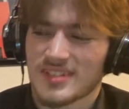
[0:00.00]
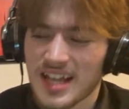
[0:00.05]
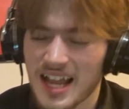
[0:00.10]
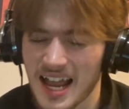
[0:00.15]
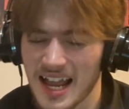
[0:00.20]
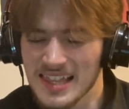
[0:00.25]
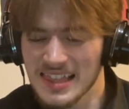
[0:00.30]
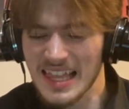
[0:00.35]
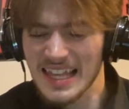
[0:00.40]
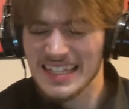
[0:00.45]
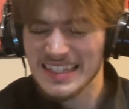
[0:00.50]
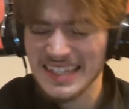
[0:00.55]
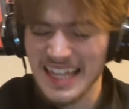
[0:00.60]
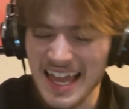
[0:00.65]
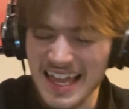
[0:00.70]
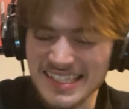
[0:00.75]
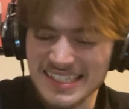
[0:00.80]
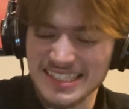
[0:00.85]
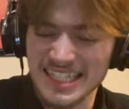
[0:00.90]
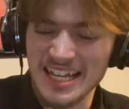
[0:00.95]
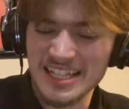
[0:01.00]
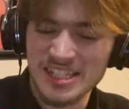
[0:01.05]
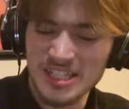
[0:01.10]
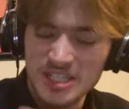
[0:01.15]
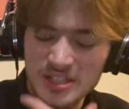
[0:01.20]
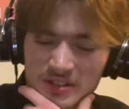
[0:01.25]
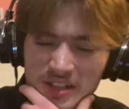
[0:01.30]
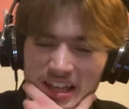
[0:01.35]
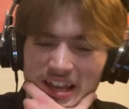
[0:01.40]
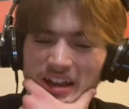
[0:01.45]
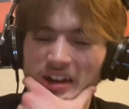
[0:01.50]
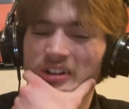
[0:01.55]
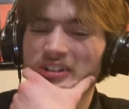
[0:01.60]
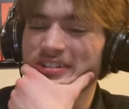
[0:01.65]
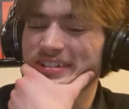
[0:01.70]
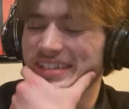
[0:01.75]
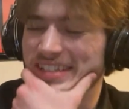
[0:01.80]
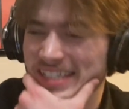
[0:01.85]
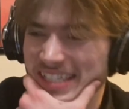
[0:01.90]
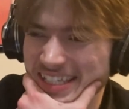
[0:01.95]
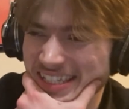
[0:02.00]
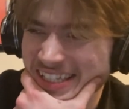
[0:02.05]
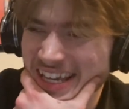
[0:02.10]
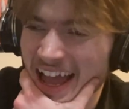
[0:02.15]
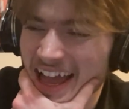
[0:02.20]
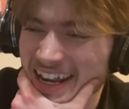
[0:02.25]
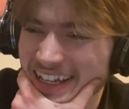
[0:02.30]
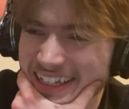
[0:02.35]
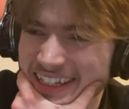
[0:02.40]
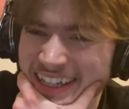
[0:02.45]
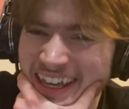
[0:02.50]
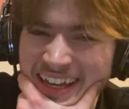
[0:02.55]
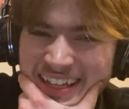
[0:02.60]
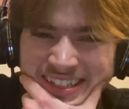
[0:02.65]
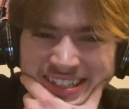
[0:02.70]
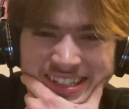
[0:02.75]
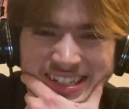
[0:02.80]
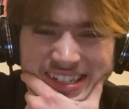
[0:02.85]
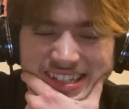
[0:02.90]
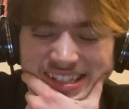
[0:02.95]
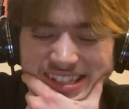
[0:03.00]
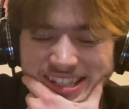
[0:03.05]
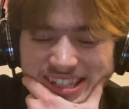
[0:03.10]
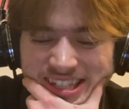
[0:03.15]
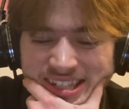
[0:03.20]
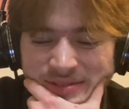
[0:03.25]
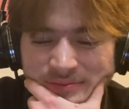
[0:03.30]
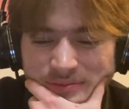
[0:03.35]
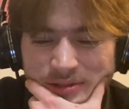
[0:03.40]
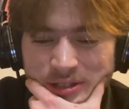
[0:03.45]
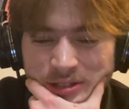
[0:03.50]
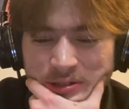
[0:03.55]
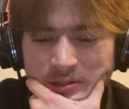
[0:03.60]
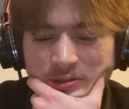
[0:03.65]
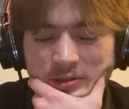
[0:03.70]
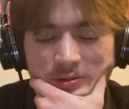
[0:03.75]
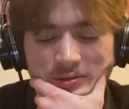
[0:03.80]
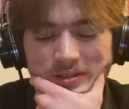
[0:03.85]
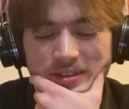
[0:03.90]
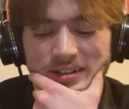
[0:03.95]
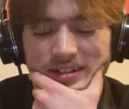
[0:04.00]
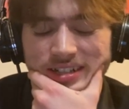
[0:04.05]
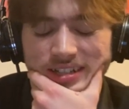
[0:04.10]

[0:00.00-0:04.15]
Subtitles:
I like that. It's not too hard. It's just kind of catchy and smooth.